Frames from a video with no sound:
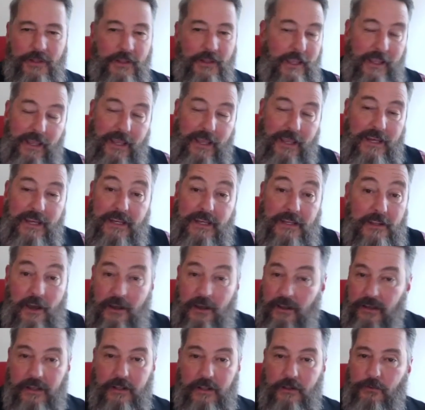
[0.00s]
Any
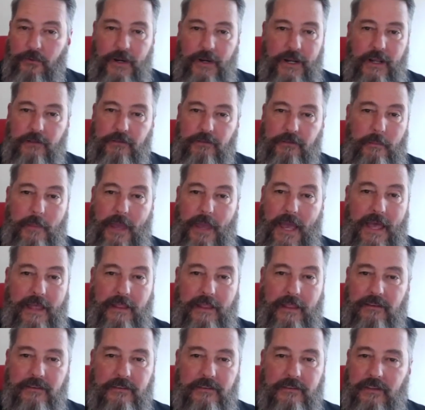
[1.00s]
Dunhill right out the bat
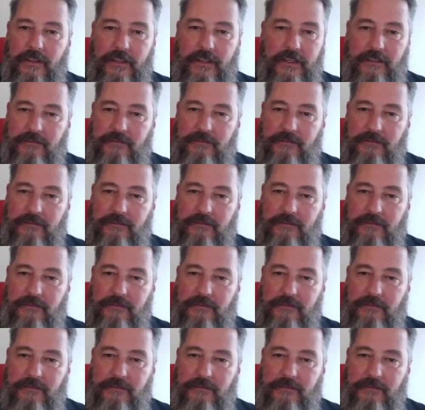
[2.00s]
is like,